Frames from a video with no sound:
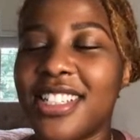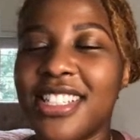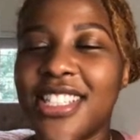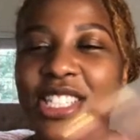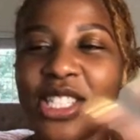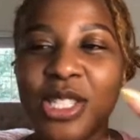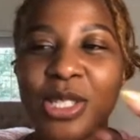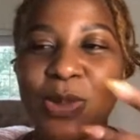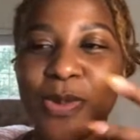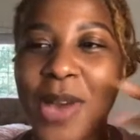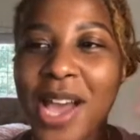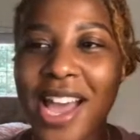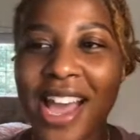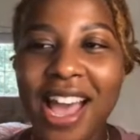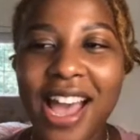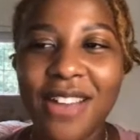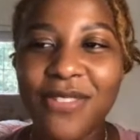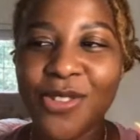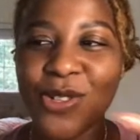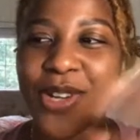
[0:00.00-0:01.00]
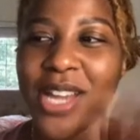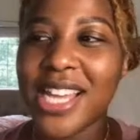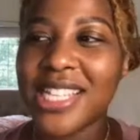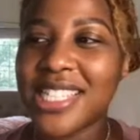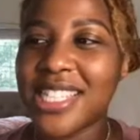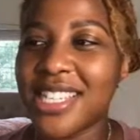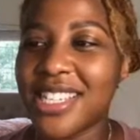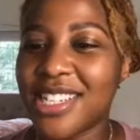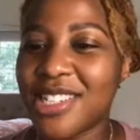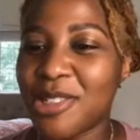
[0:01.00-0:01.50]
this is why I have you guys
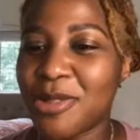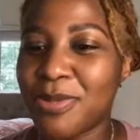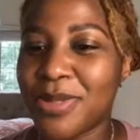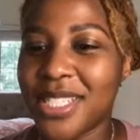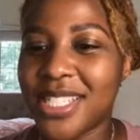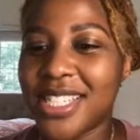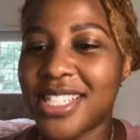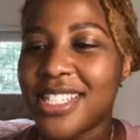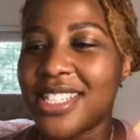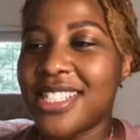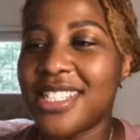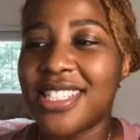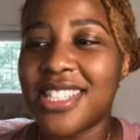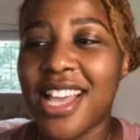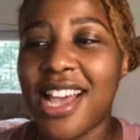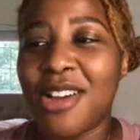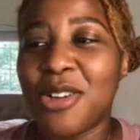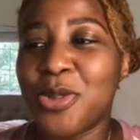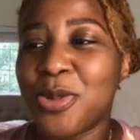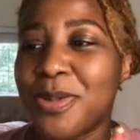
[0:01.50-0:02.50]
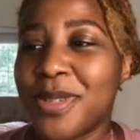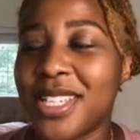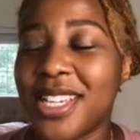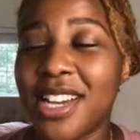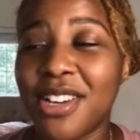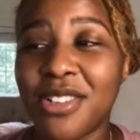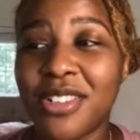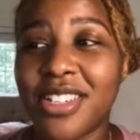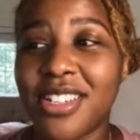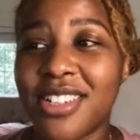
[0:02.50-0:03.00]
here, because I will be
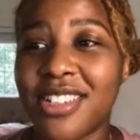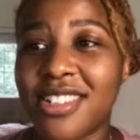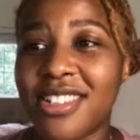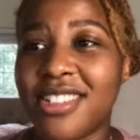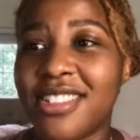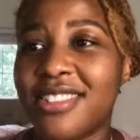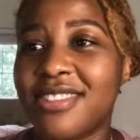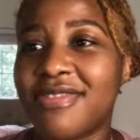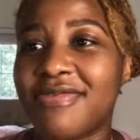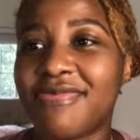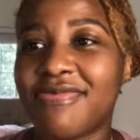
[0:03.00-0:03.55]
out here